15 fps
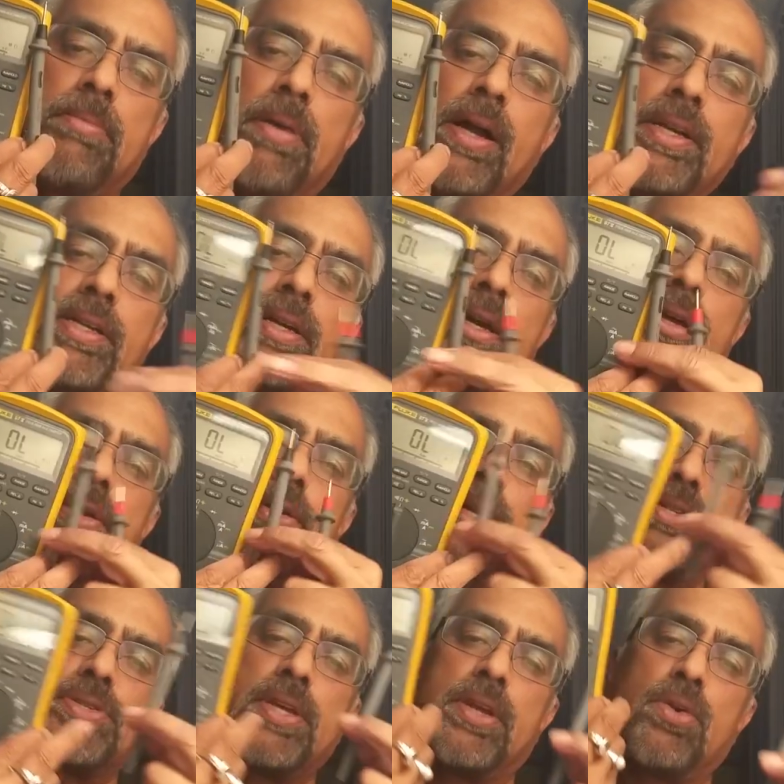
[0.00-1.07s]
apart, you
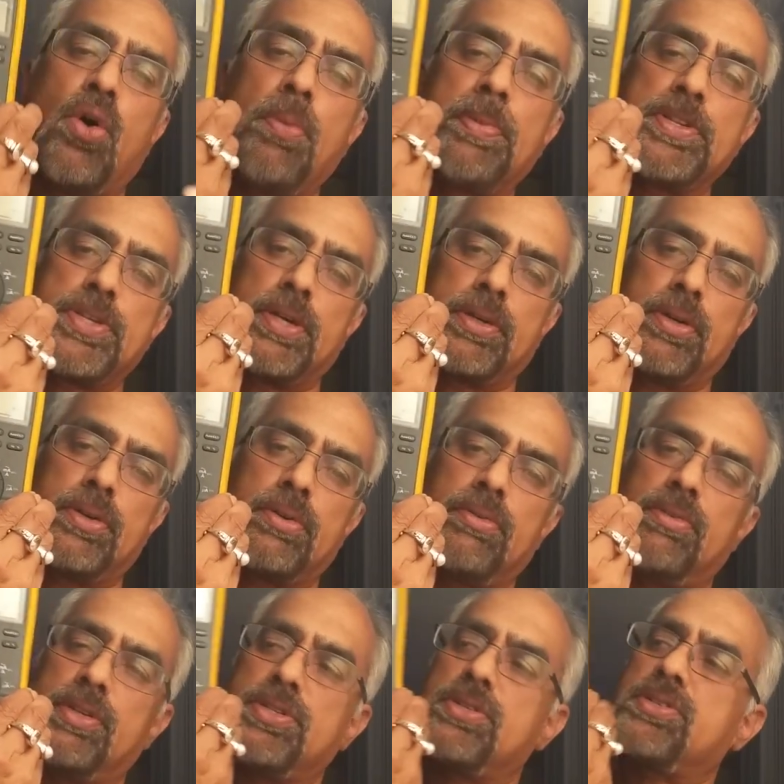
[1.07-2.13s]
can see an open circuit.
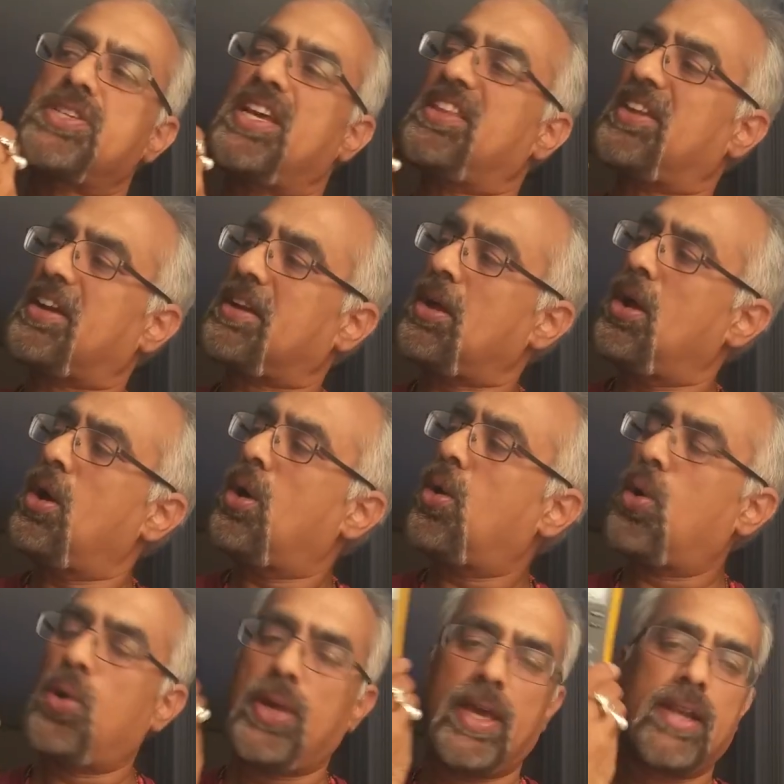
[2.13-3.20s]
We should say that
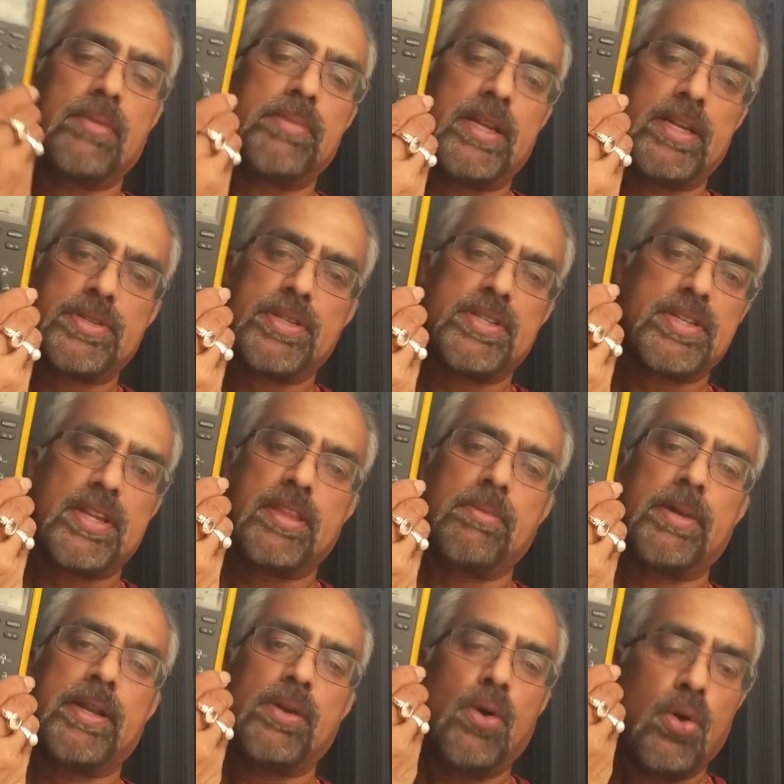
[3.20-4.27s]
OL means it's nothing
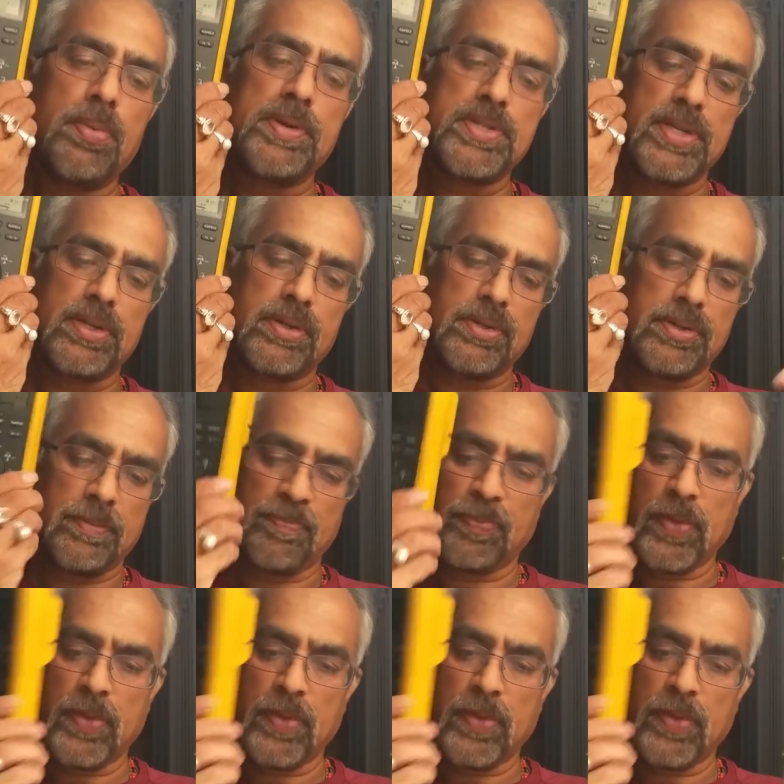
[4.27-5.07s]
but an open circuit.